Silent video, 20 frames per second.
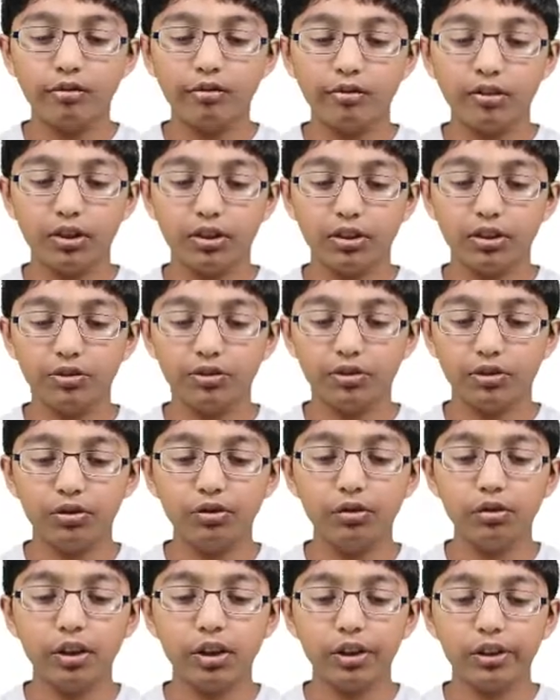first of
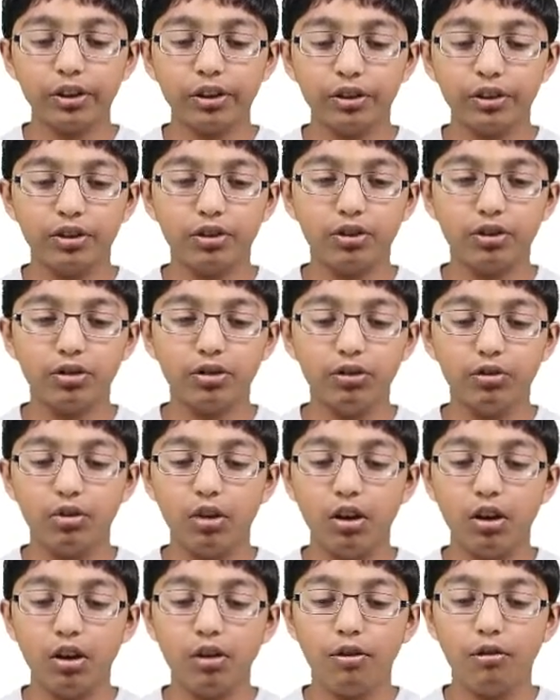all I'm going
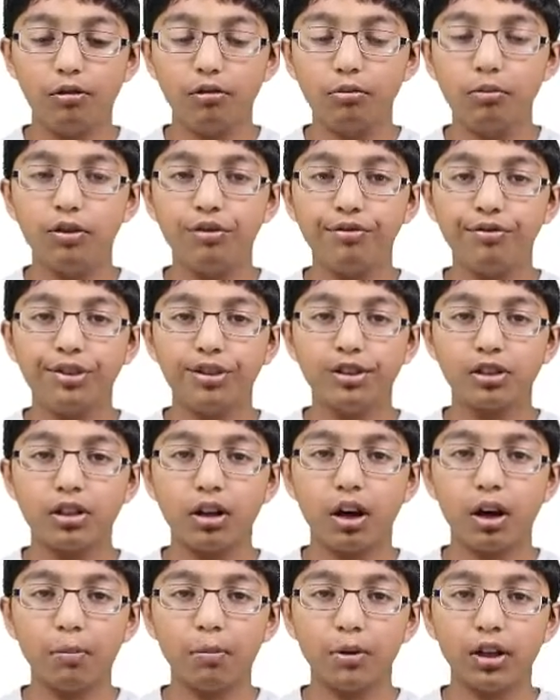to remove the
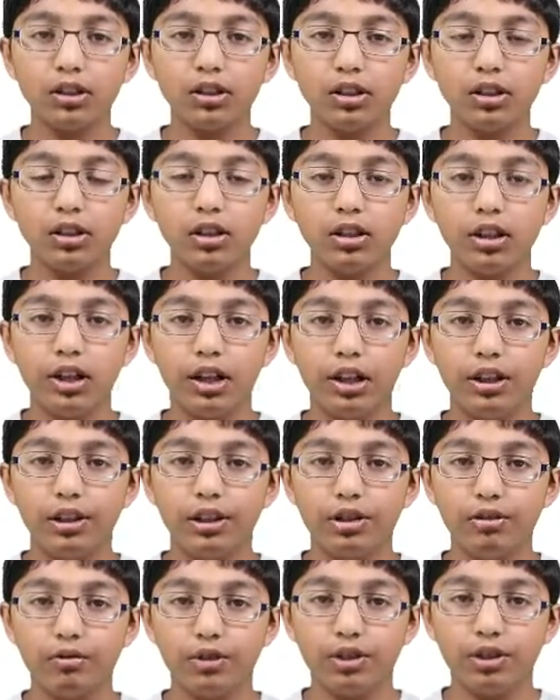start button
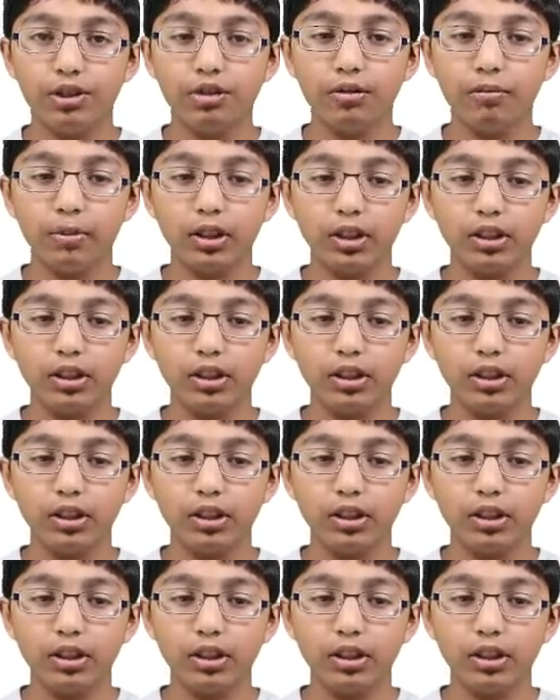and the resume